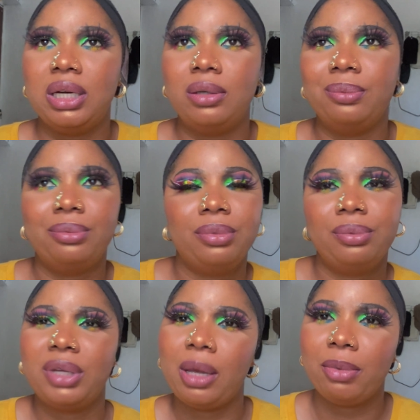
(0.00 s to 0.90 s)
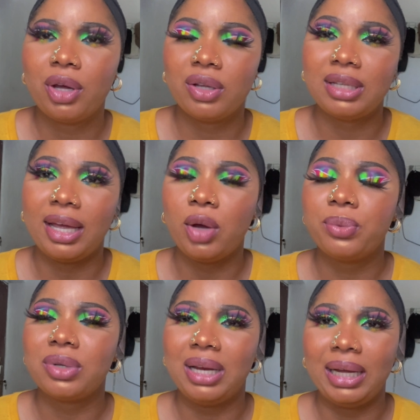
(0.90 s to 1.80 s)
um, chemicals that help
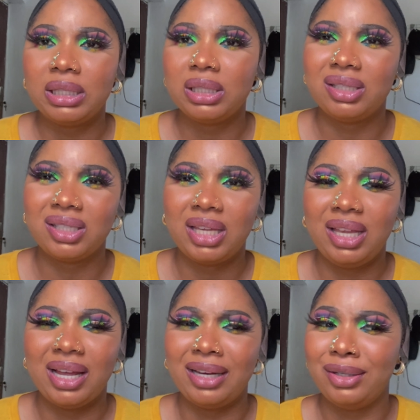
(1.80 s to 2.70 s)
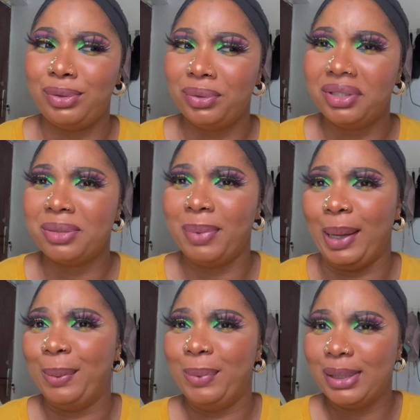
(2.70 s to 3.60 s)
to lighten the skin and they do this
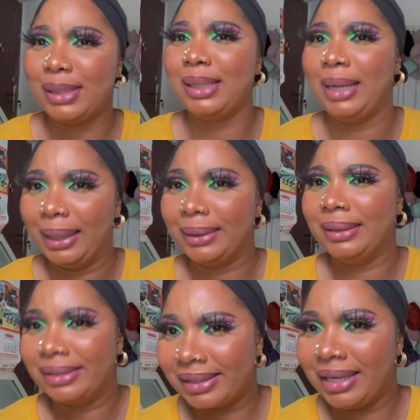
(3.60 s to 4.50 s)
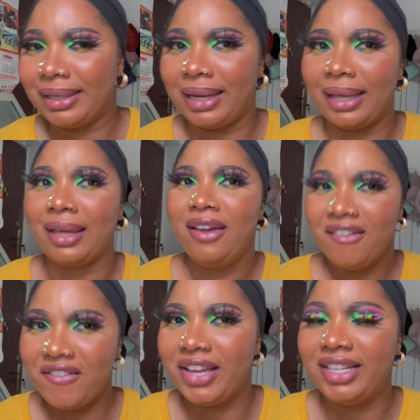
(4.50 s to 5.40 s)
by basically lightening the skin like
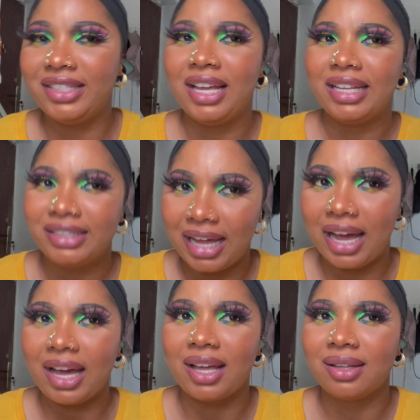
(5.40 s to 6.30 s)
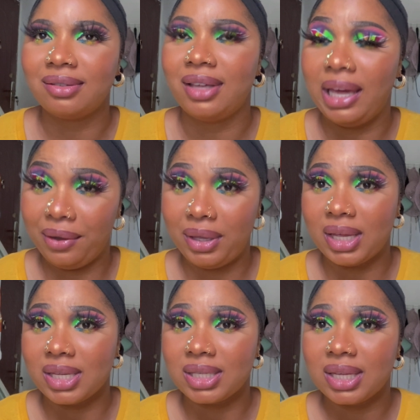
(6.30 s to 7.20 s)
fading dark
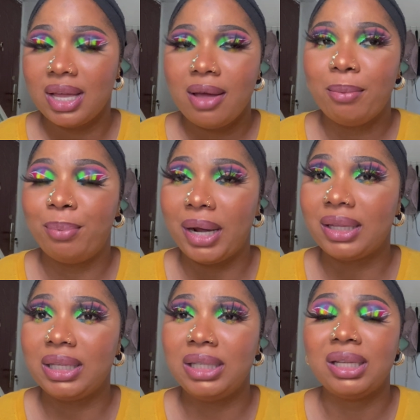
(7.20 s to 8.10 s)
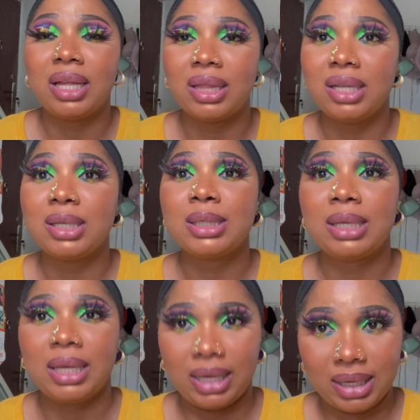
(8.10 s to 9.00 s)
areas brightening the
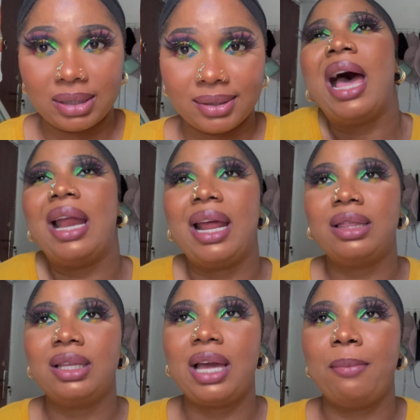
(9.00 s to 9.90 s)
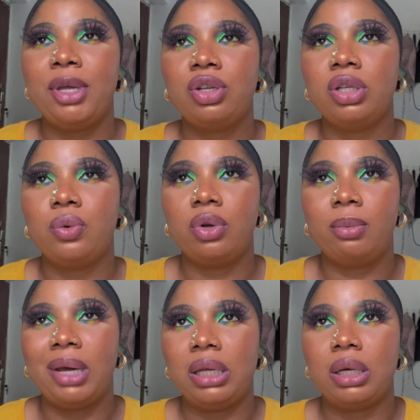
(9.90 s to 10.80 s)
skin and i think i mentioned in one
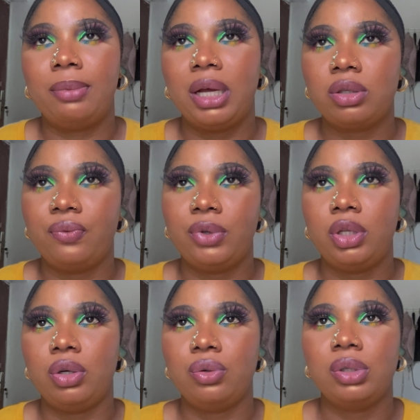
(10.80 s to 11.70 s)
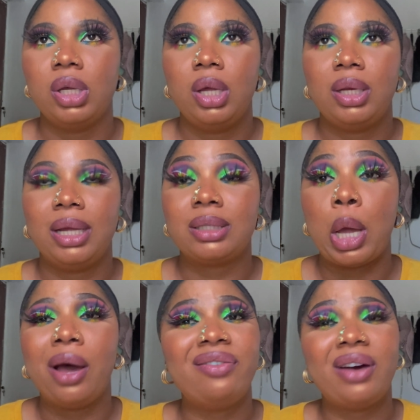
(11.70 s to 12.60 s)
of my black soap videos that
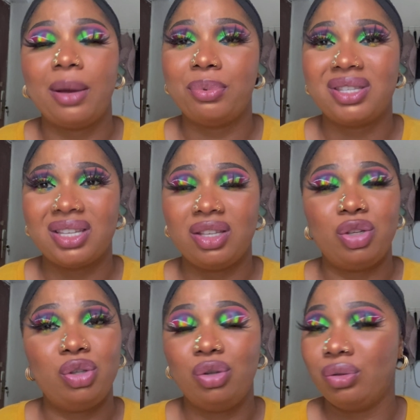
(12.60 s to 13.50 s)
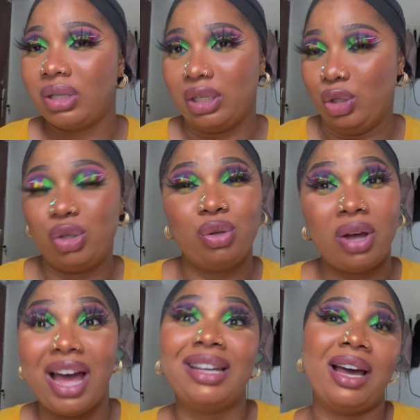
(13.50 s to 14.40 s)
alpha arbutin you don't it should
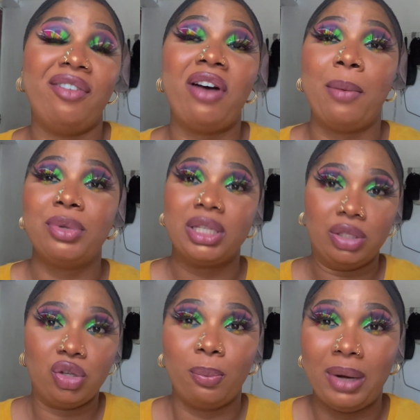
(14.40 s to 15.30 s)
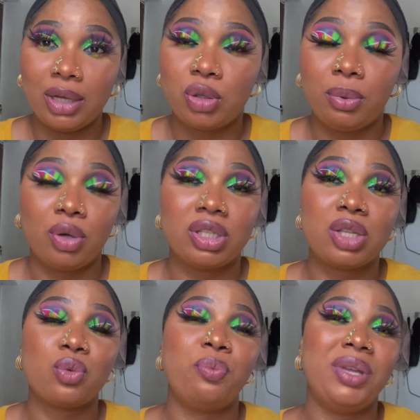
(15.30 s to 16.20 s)
not add alpha arbutin to your black soup because
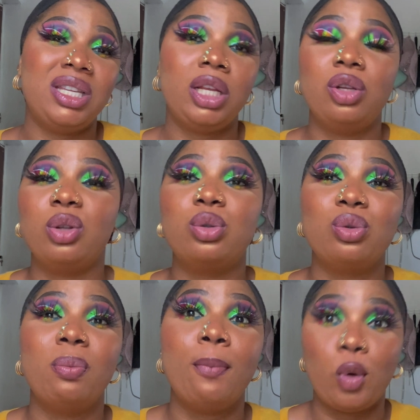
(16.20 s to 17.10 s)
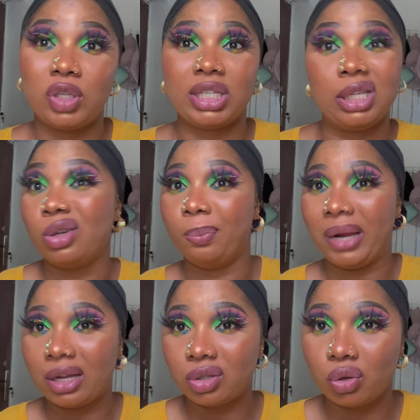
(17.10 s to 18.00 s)
it will basically not do much in your
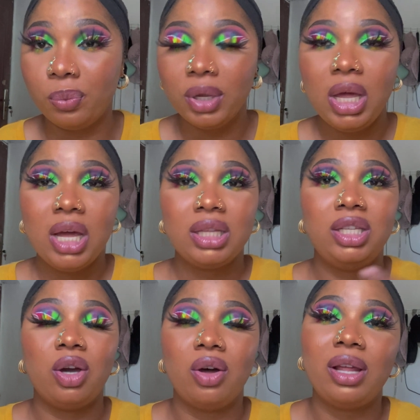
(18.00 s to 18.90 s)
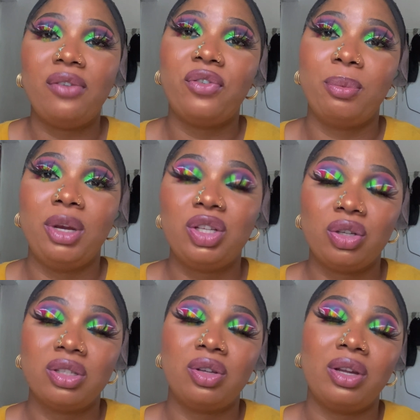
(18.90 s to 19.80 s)
black soup the other
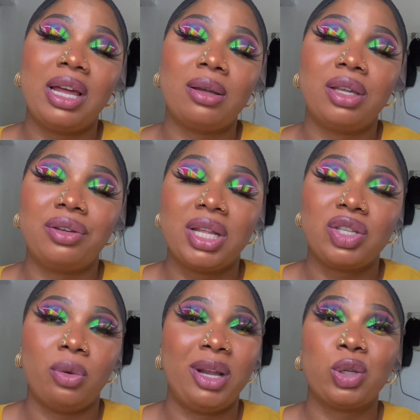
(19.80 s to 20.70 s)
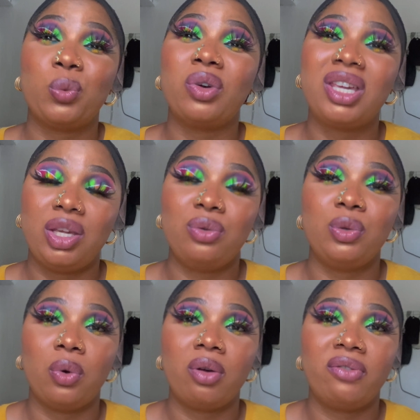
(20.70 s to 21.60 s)
formulations the other ingredients in your black soup will kill
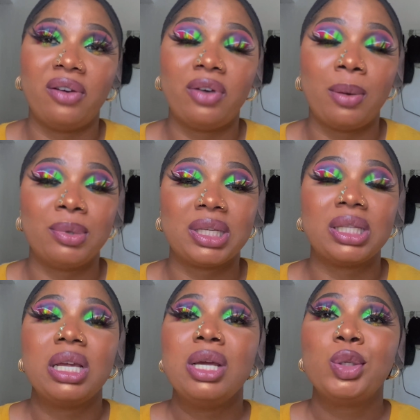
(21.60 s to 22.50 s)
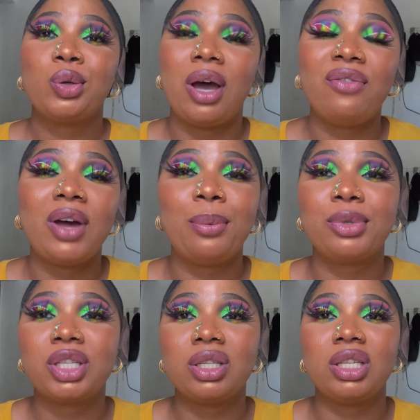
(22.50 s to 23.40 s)
the work of alpha arbutin so alpha
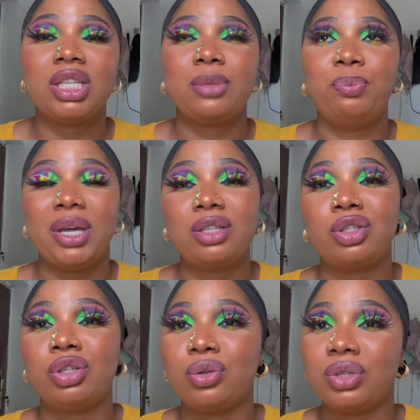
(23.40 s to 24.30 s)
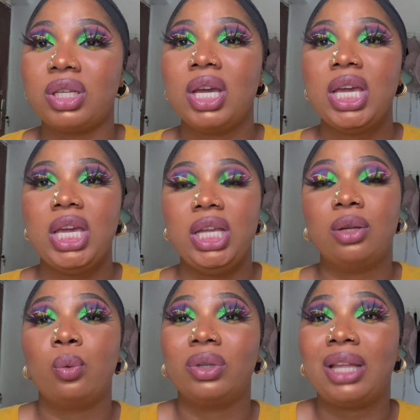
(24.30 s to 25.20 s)
arbutin is best used
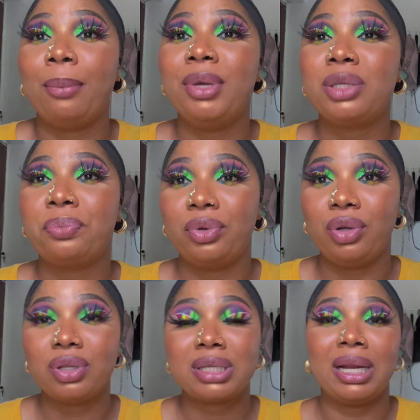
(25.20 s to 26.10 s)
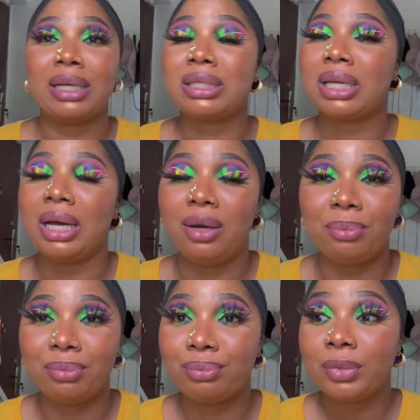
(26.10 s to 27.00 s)
in water-based products like um